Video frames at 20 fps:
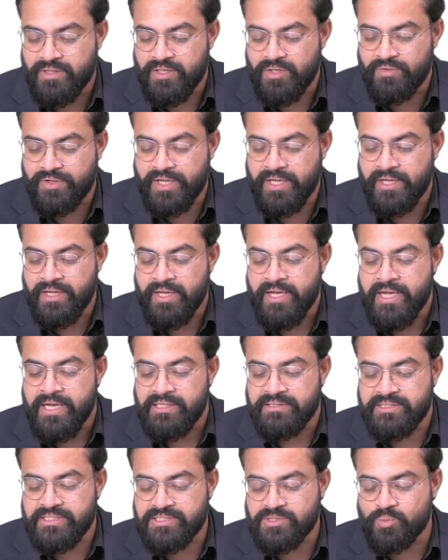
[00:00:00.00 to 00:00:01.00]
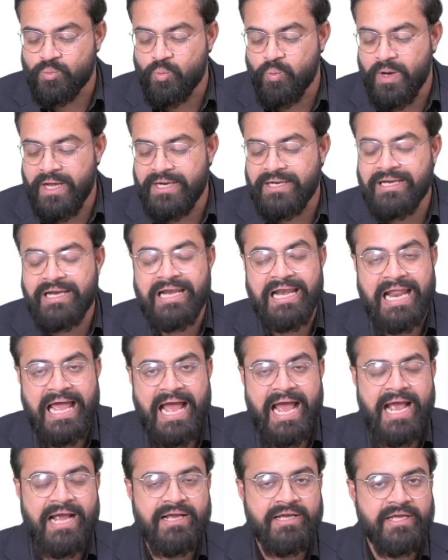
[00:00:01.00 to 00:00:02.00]
Okay, this 1
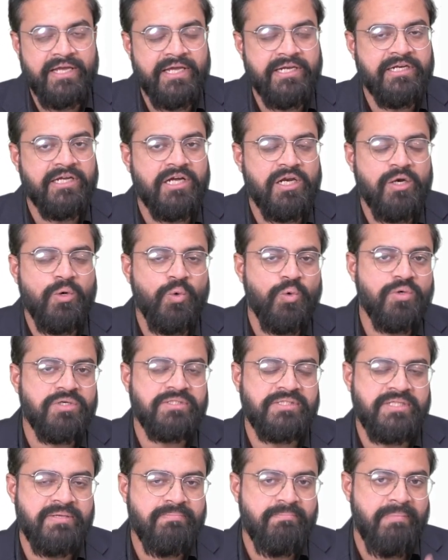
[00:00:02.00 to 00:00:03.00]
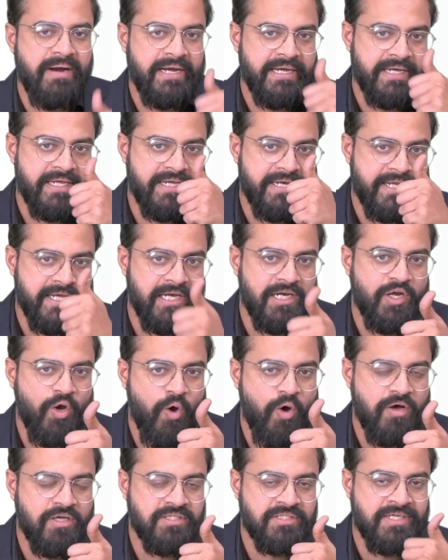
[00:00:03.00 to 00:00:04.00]
lakh includes the material
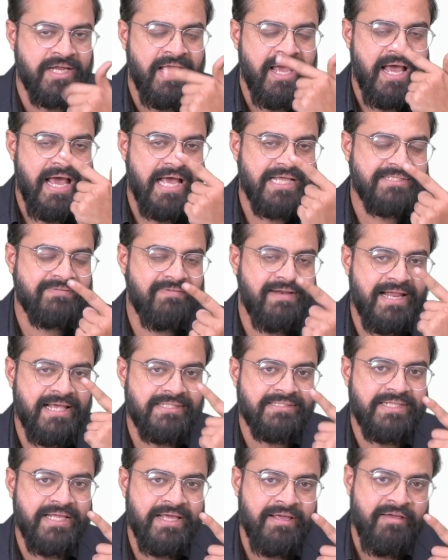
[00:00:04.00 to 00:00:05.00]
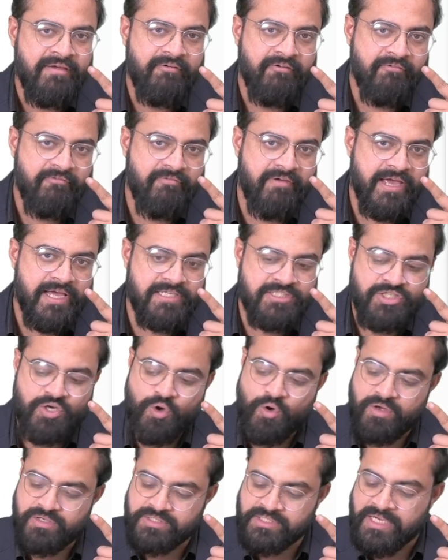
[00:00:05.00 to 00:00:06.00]
cost as well as the wage
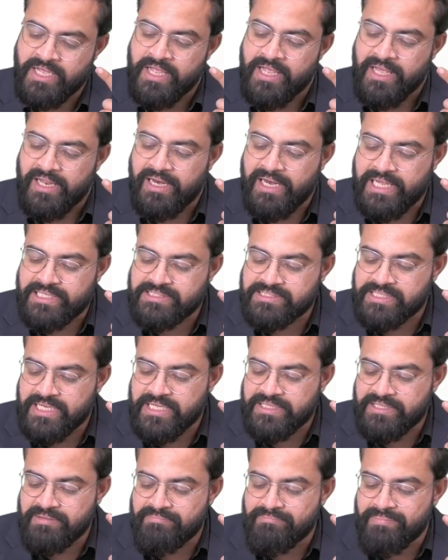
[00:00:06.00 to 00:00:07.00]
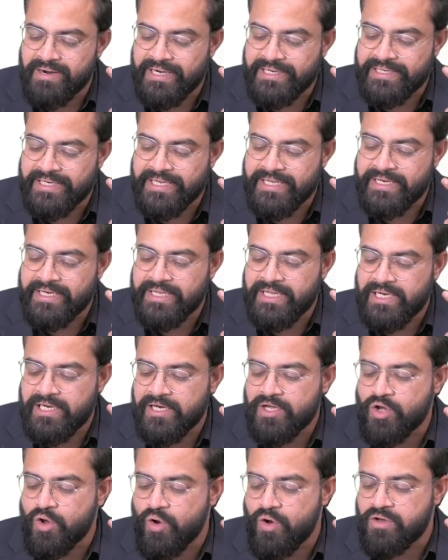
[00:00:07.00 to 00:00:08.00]
cost. Let's say the
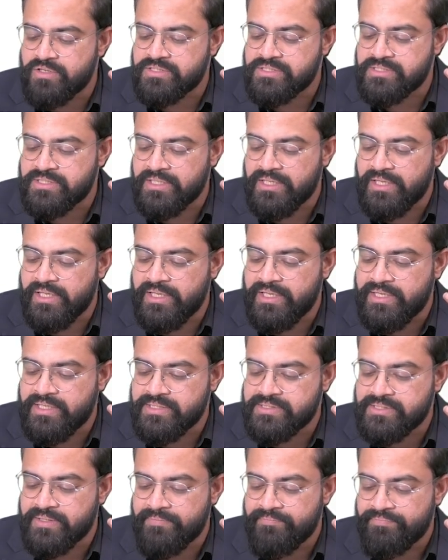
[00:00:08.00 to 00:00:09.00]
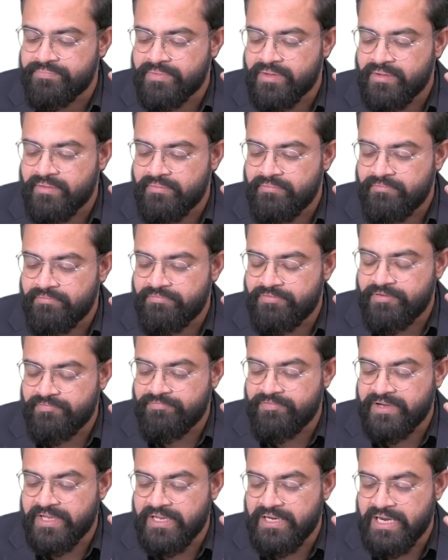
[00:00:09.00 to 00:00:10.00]
material cost is
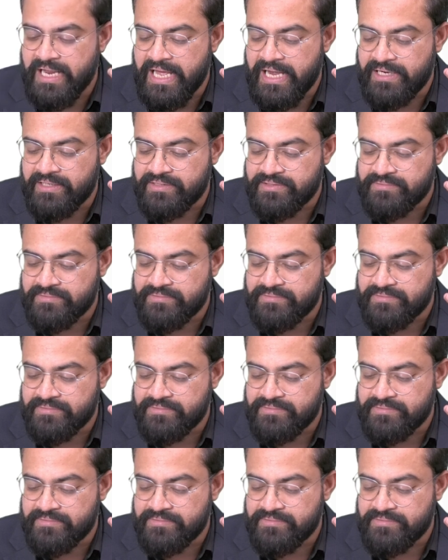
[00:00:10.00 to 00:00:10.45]
50 lakh